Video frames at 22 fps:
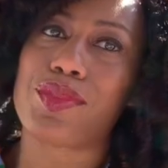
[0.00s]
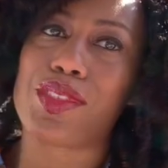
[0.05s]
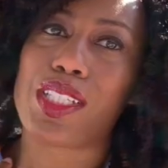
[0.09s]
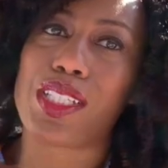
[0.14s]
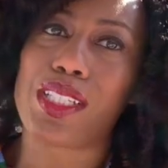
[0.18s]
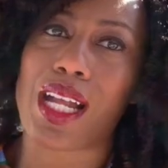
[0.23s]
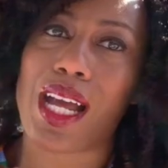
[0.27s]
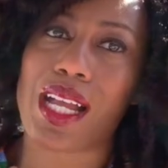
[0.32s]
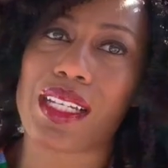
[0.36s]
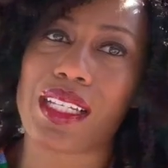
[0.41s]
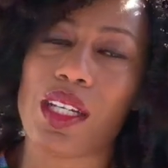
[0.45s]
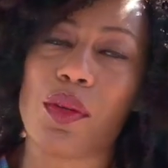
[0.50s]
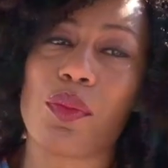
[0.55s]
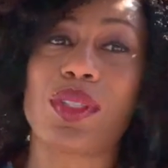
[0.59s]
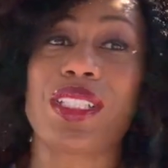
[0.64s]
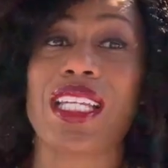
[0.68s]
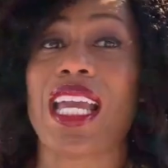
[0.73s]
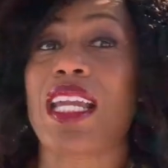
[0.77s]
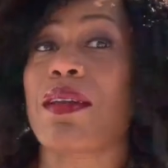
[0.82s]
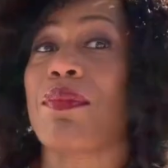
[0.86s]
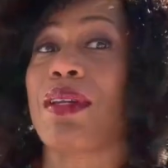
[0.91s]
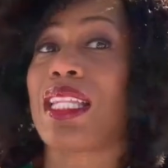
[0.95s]
it
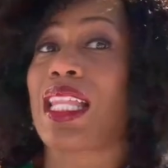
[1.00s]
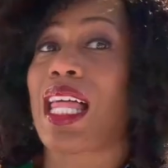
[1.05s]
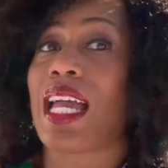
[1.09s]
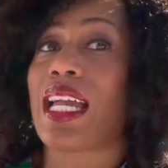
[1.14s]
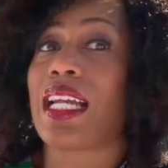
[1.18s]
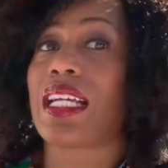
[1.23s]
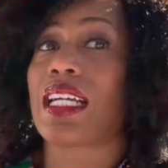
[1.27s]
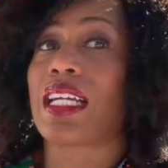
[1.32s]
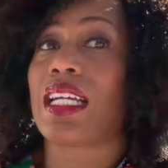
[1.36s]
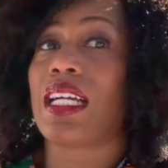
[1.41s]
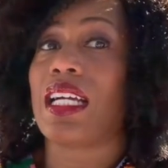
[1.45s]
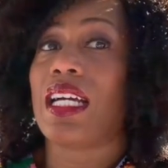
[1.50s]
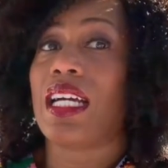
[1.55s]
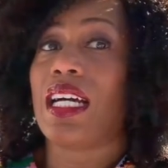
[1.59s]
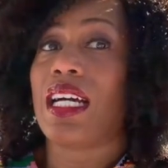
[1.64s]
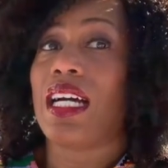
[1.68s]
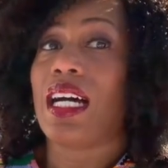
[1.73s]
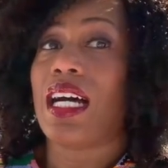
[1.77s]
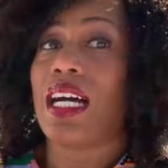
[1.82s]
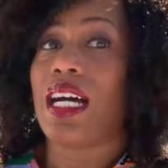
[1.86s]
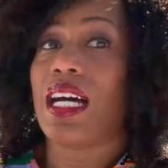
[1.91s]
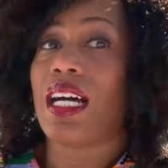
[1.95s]
would take me like
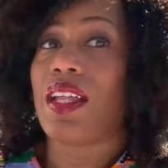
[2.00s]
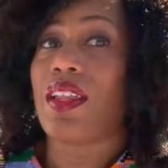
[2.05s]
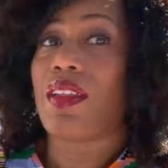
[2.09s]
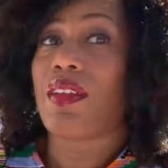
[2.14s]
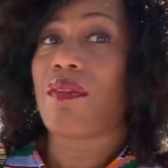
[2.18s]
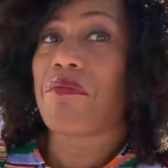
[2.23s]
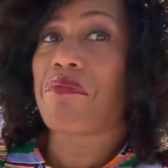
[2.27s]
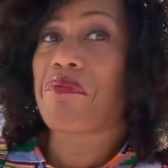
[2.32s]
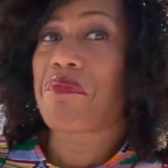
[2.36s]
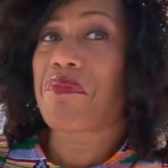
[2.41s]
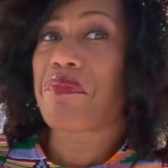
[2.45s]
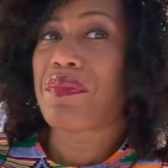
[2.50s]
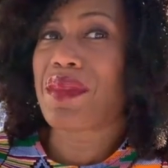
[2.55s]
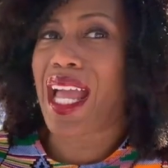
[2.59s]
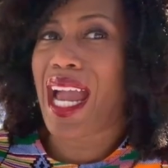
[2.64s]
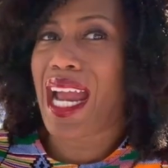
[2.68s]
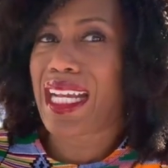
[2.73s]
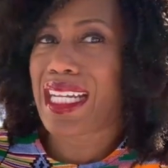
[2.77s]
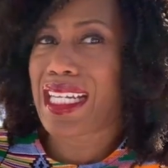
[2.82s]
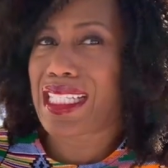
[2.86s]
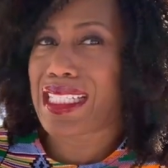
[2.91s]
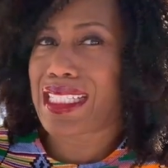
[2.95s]

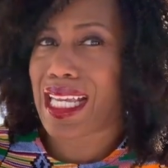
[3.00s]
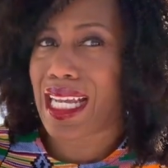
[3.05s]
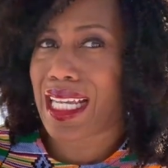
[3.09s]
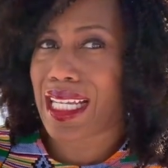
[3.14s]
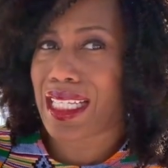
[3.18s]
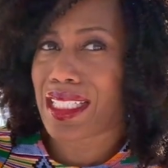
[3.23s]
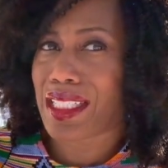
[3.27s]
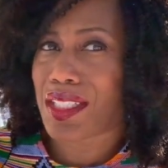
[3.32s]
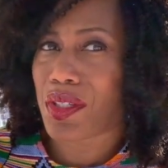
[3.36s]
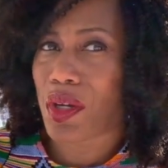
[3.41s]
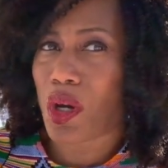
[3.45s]
90 seconds